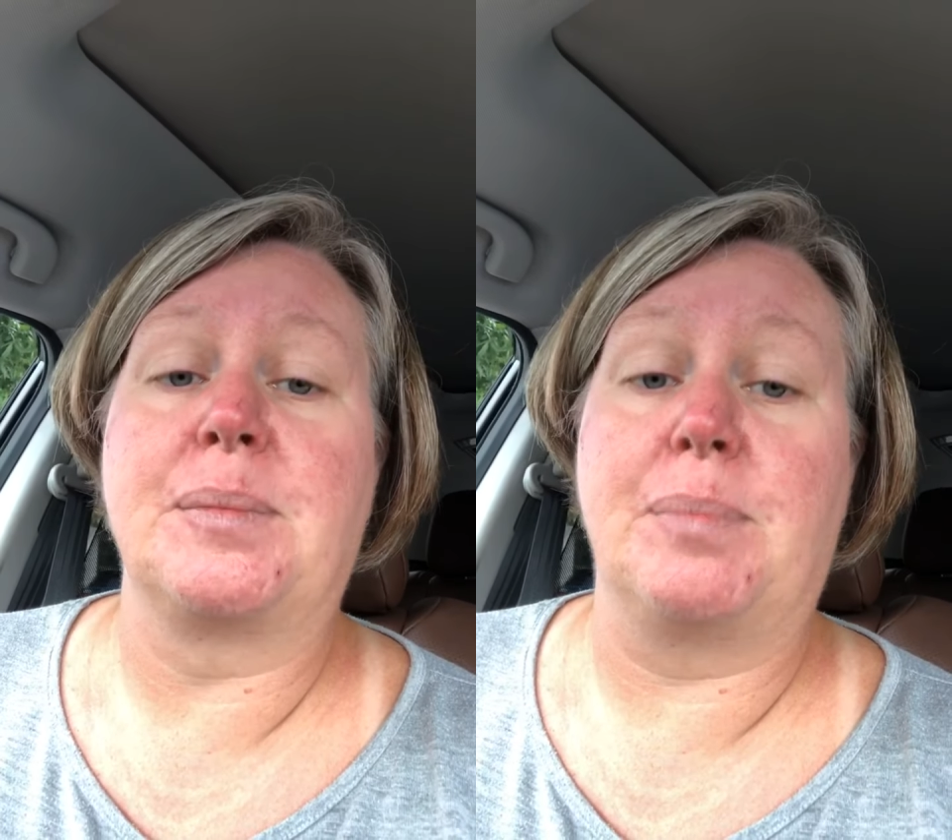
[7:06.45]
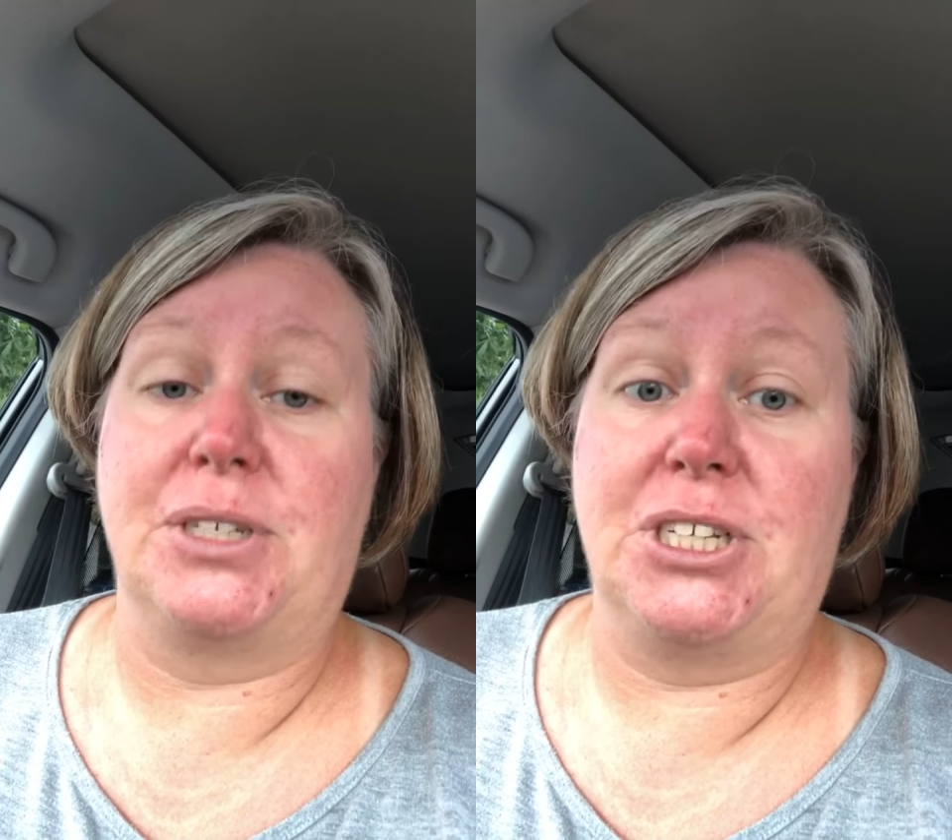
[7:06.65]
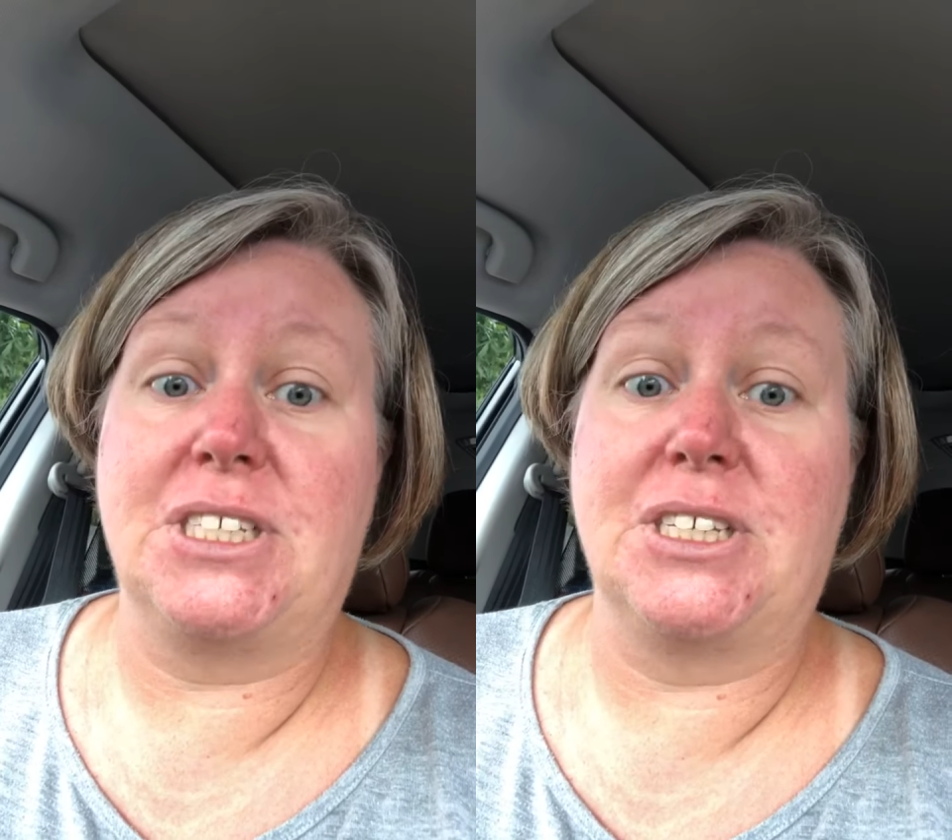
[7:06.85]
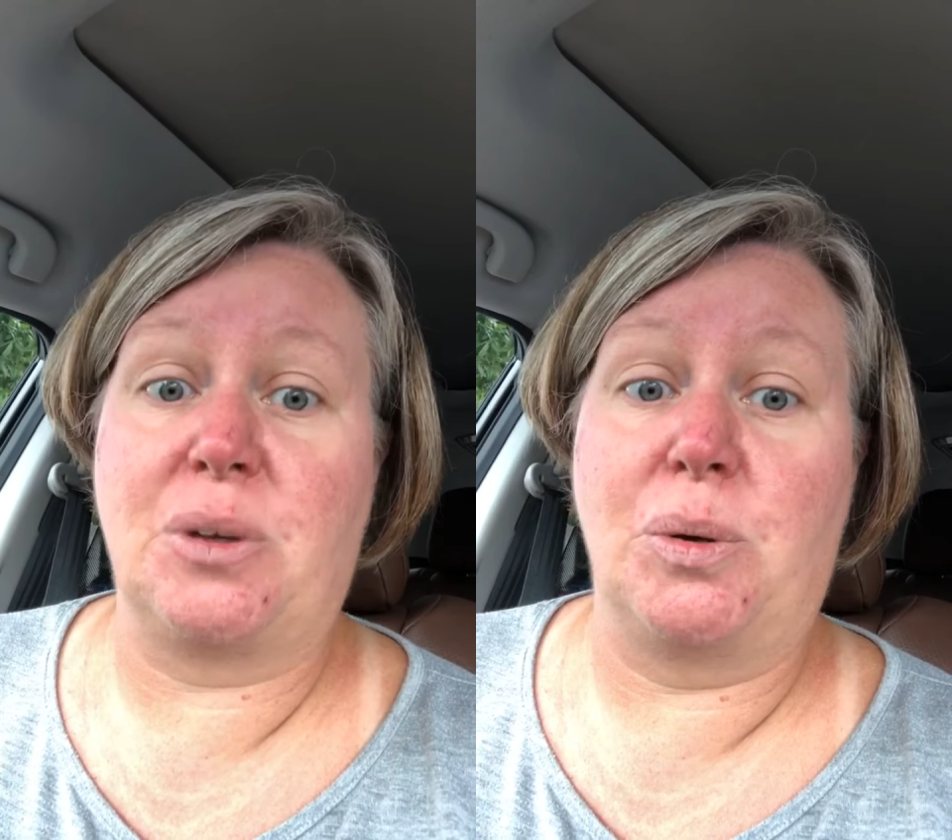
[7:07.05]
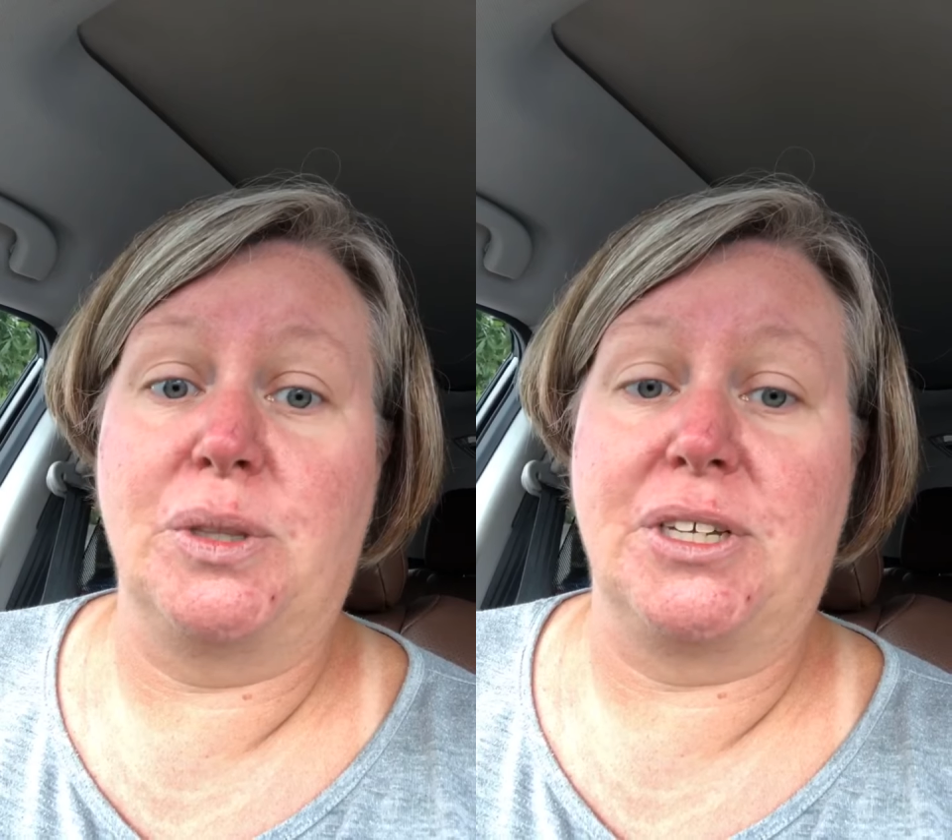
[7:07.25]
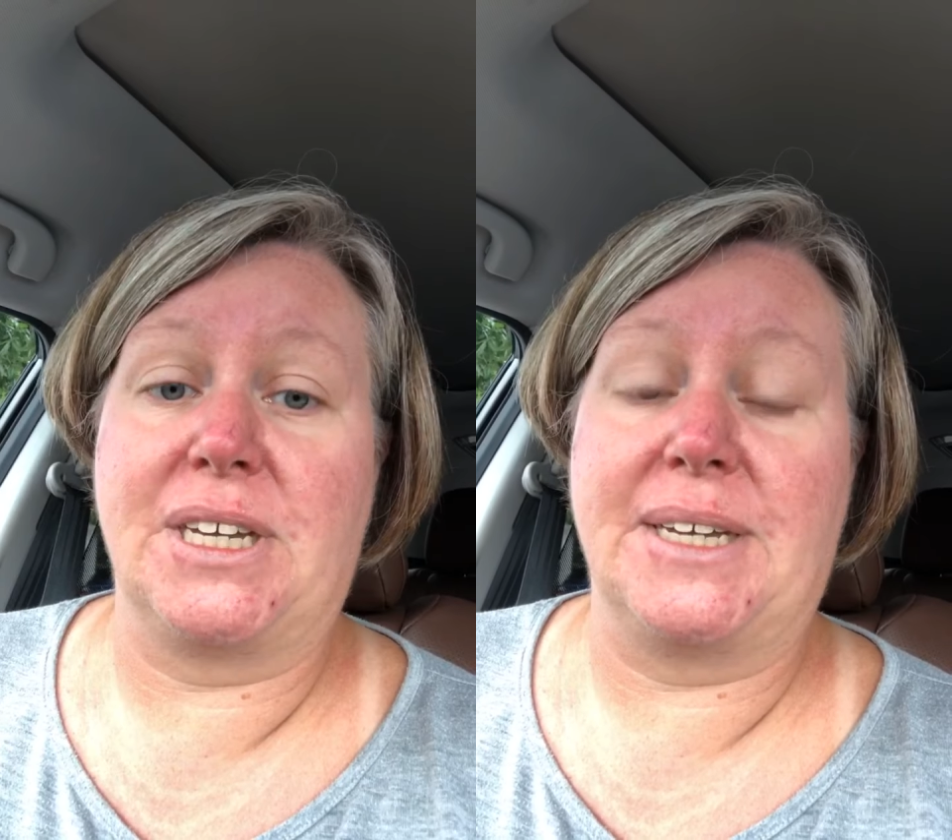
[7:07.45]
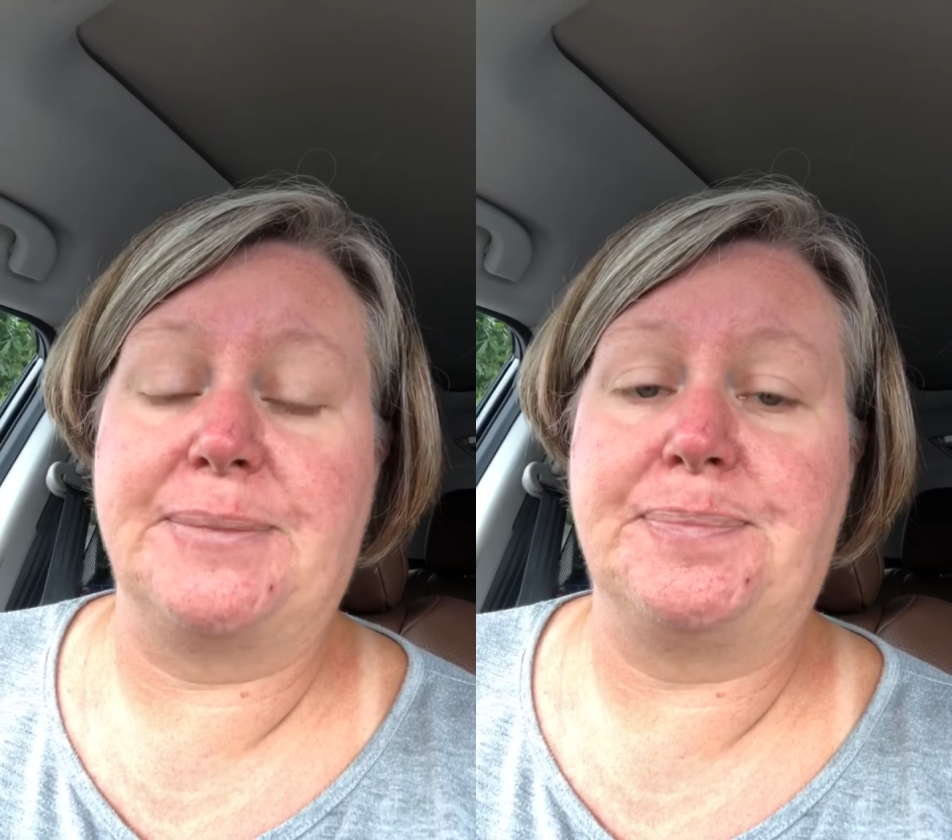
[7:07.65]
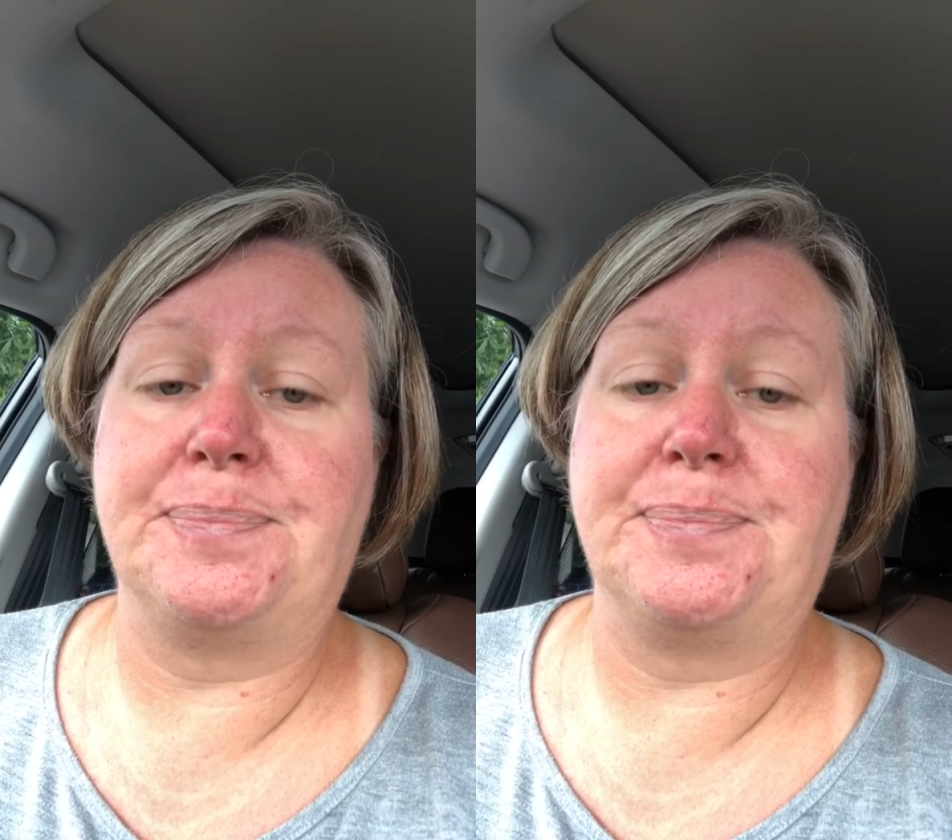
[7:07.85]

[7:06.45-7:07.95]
but just as old looking.